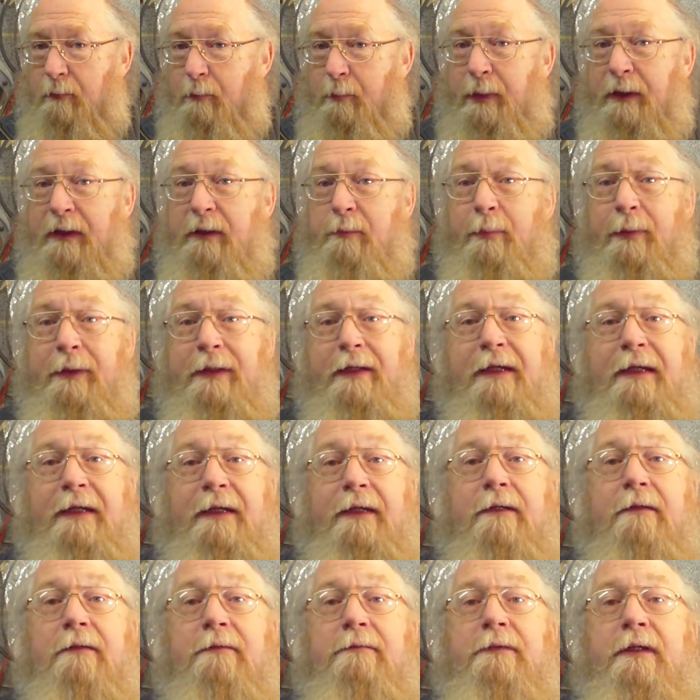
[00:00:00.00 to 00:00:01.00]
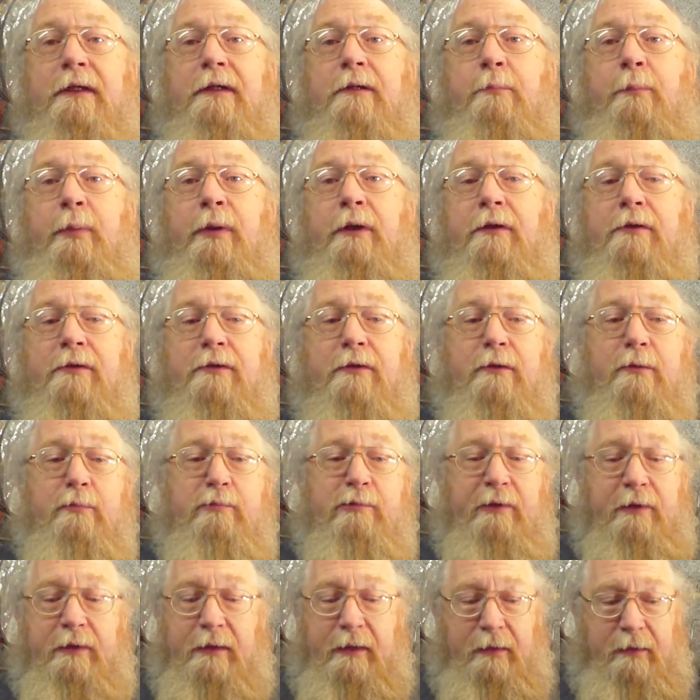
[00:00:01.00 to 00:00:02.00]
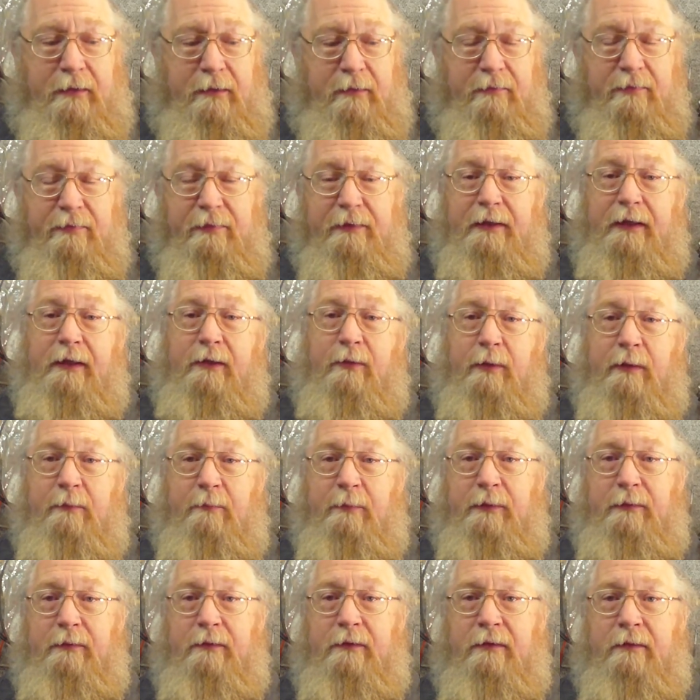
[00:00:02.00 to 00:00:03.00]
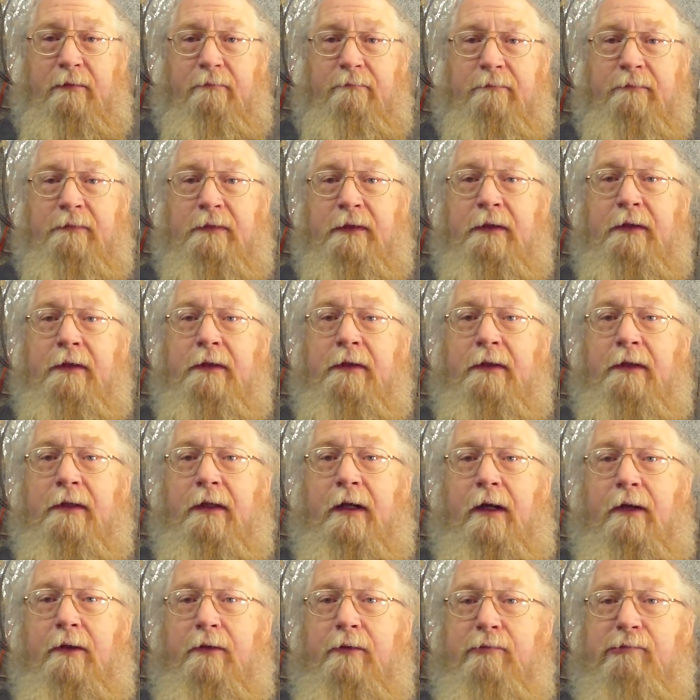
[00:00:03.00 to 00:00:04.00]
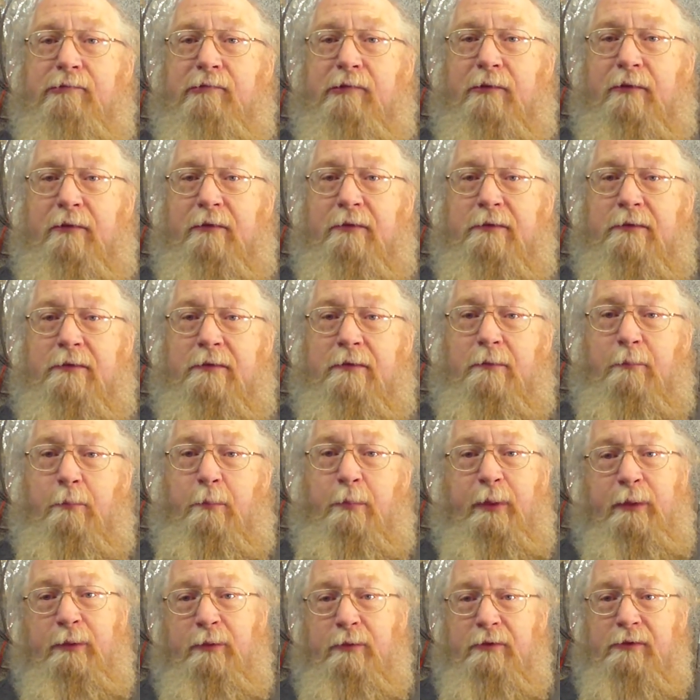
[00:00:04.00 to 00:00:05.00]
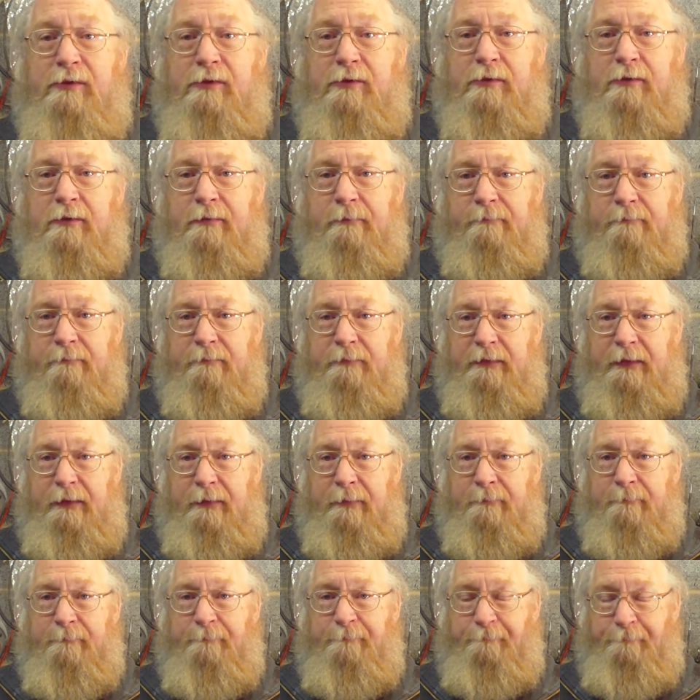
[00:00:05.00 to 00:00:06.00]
PPE, yeah, personal protective equipment. Overalls, boots, yeah.